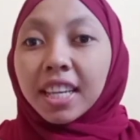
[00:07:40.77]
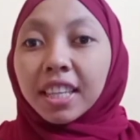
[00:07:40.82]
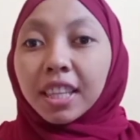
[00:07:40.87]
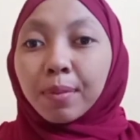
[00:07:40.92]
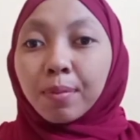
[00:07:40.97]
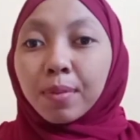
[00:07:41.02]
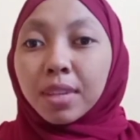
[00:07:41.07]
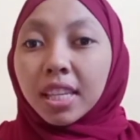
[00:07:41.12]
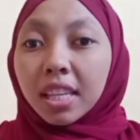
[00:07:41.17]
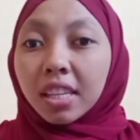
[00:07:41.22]
The
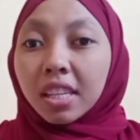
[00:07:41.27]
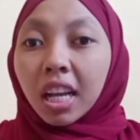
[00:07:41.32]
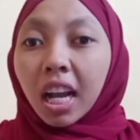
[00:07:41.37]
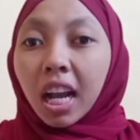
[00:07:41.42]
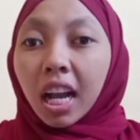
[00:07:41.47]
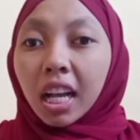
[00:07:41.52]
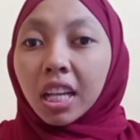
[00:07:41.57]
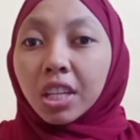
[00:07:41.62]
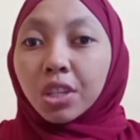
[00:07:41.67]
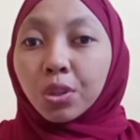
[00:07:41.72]
message
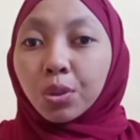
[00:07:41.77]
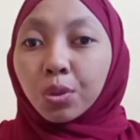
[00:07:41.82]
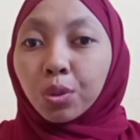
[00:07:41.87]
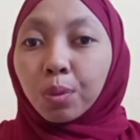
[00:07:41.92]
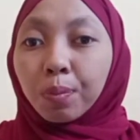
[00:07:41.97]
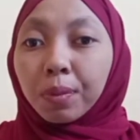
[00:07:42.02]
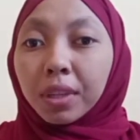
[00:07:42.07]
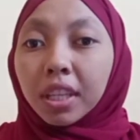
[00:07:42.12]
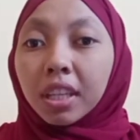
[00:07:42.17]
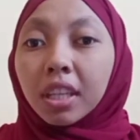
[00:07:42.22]
has to
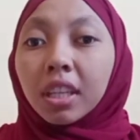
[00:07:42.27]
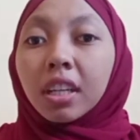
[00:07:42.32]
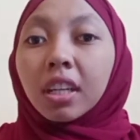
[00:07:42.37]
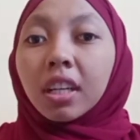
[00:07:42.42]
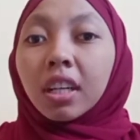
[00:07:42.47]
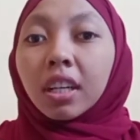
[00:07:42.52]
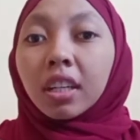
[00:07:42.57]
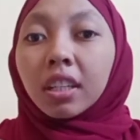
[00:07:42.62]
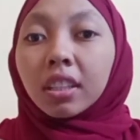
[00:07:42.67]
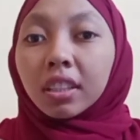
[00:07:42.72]
be
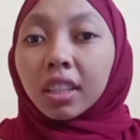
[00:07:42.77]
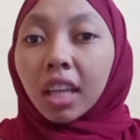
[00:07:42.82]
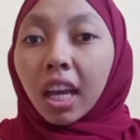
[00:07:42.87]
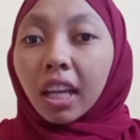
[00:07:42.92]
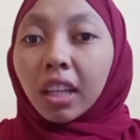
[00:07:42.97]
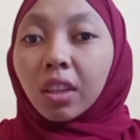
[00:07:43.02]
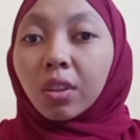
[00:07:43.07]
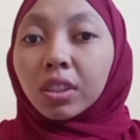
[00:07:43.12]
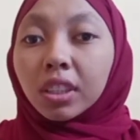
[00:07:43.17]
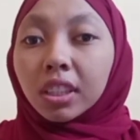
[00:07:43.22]

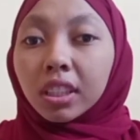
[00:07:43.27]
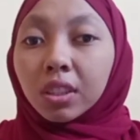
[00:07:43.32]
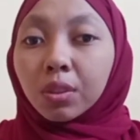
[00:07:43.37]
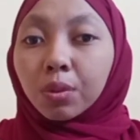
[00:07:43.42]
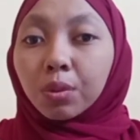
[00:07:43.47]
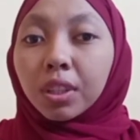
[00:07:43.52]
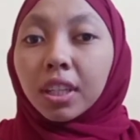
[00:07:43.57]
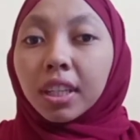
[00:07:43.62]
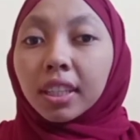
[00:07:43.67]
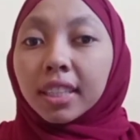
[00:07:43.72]
tailored
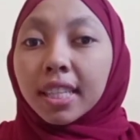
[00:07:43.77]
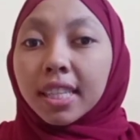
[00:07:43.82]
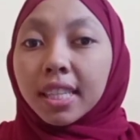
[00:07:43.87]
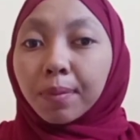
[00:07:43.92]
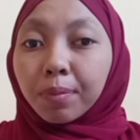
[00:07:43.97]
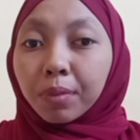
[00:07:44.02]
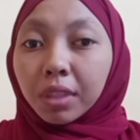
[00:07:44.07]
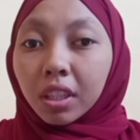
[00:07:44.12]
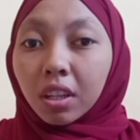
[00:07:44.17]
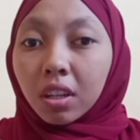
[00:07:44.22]
to the
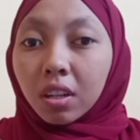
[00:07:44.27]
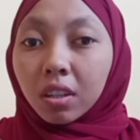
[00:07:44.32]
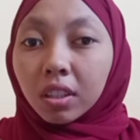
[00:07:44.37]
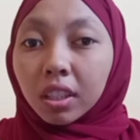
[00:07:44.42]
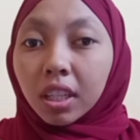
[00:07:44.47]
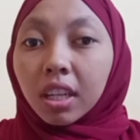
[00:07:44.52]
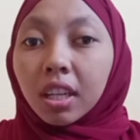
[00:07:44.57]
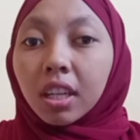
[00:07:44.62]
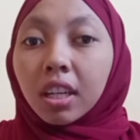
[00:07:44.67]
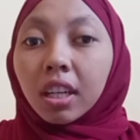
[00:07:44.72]

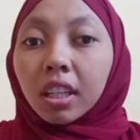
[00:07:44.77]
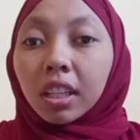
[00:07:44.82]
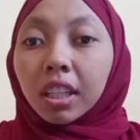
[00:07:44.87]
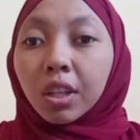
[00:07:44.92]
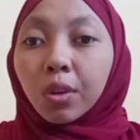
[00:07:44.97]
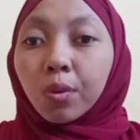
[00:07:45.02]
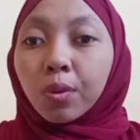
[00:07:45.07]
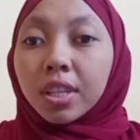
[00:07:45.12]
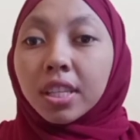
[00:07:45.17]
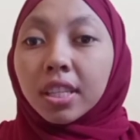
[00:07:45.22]
receptor
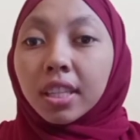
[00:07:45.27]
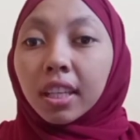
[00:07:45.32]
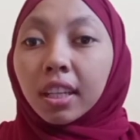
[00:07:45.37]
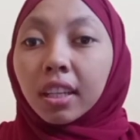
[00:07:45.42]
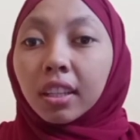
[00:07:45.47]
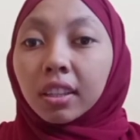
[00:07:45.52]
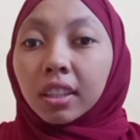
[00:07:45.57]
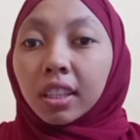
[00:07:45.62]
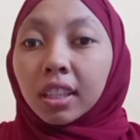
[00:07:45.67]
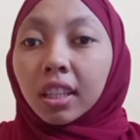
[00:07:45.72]

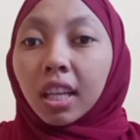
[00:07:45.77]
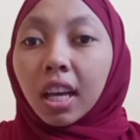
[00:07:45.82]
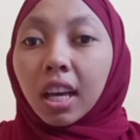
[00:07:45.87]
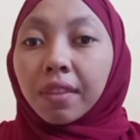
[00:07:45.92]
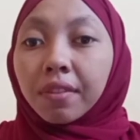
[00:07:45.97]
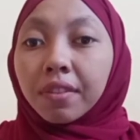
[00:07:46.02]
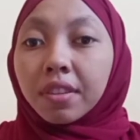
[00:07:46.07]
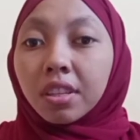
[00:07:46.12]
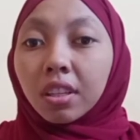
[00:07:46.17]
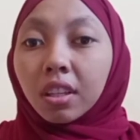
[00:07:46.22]
linguistic need
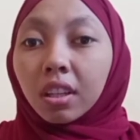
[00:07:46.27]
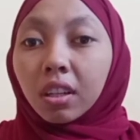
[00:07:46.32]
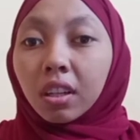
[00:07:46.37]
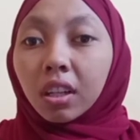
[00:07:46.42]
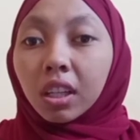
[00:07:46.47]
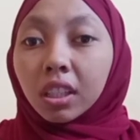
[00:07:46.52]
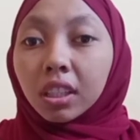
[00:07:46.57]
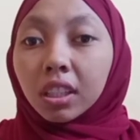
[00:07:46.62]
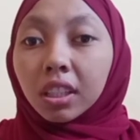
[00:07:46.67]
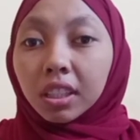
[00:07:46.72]
and
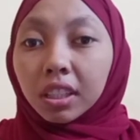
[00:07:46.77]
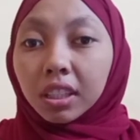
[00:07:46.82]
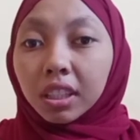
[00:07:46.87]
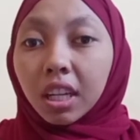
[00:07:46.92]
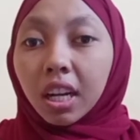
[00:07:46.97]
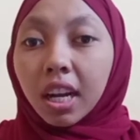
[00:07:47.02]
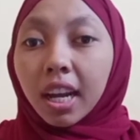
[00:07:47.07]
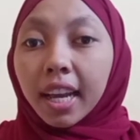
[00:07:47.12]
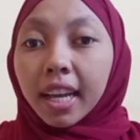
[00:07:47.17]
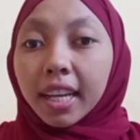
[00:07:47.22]

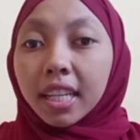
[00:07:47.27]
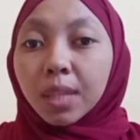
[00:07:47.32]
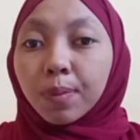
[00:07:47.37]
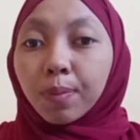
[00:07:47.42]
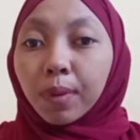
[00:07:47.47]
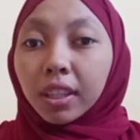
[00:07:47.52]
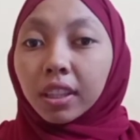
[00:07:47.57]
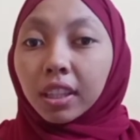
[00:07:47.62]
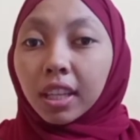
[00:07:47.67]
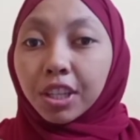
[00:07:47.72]
cultural
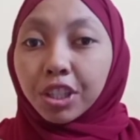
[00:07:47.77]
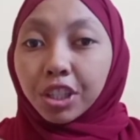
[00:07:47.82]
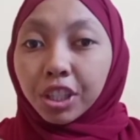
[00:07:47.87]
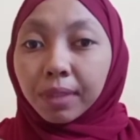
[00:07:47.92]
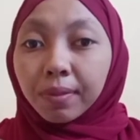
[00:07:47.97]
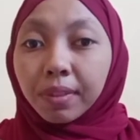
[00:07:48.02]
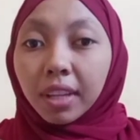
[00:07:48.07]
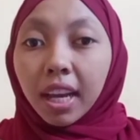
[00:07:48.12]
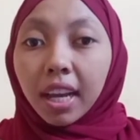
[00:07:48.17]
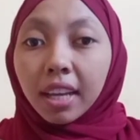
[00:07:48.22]

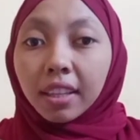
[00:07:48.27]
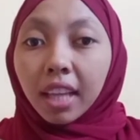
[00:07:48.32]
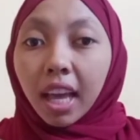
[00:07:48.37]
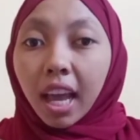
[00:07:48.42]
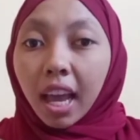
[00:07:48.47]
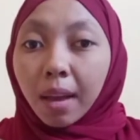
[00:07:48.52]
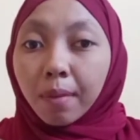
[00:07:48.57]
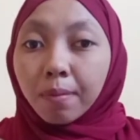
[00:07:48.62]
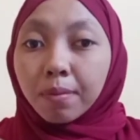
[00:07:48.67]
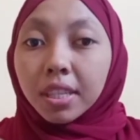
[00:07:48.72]
expectation and
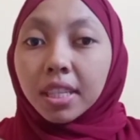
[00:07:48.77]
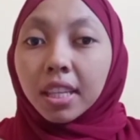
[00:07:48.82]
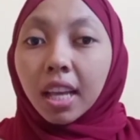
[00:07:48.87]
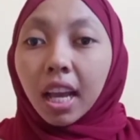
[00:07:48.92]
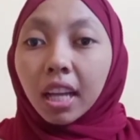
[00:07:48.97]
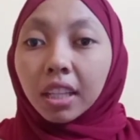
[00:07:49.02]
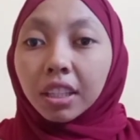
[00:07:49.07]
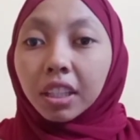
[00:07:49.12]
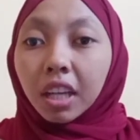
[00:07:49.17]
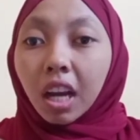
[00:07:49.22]
aims
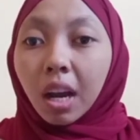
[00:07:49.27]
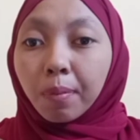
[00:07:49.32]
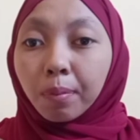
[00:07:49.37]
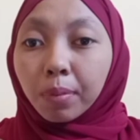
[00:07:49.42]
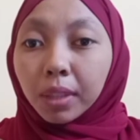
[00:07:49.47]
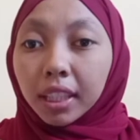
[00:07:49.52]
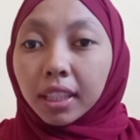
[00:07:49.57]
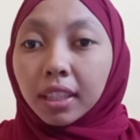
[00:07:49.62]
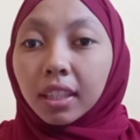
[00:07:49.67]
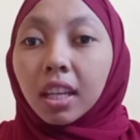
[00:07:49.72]
at
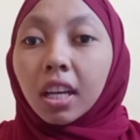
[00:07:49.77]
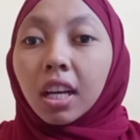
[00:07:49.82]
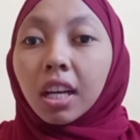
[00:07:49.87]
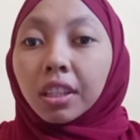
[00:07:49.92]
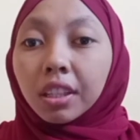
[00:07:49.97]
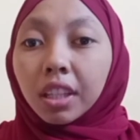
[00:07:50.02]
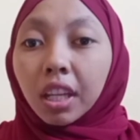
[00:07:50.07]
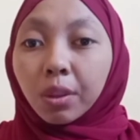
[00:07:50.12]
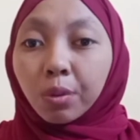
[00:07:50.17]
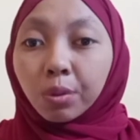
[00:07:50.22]
complete
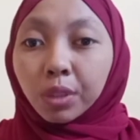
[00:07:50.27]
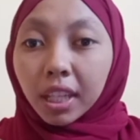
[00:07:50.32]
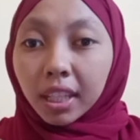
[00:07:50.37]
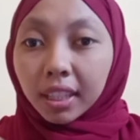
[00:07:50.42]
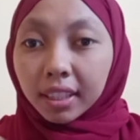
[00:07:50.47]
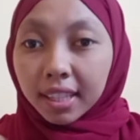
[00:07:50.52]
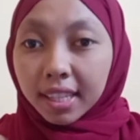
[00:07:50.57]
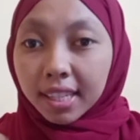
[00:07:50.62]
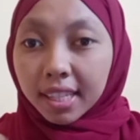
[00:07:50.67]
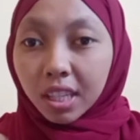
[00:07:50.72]

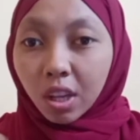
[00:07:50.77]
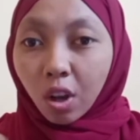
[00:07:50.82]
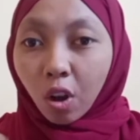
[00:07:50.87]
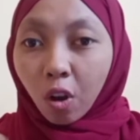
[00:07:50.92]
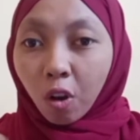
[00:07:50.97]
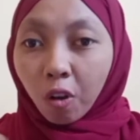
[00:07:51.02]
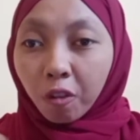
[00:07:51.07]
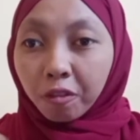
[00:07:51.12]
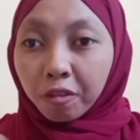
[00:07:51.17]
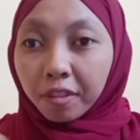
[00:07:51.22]
naturalness
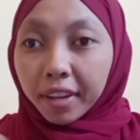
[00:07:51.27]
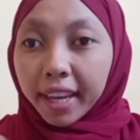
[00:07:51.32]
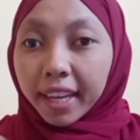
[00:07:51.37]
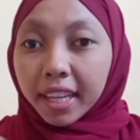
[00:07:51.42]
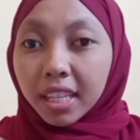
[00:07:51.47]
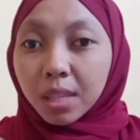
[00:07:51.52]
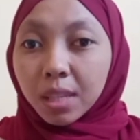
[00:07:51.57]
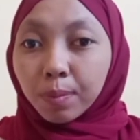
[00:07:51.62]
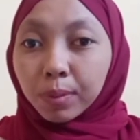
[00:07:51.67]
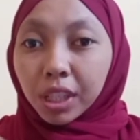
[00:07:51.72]
of
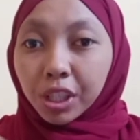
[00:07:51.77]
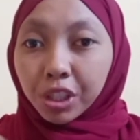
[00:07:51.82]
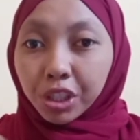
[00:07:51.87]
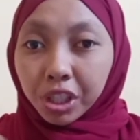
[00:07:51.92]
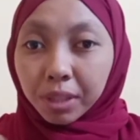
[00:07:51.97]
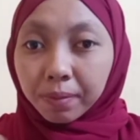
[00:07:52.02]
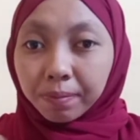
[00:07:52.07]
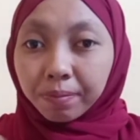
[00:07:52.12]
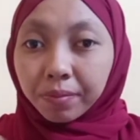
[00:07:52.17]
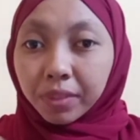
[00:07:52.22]

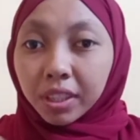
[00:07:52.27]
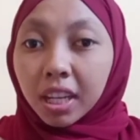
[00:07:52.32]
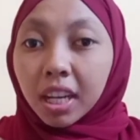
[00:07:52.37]
expression.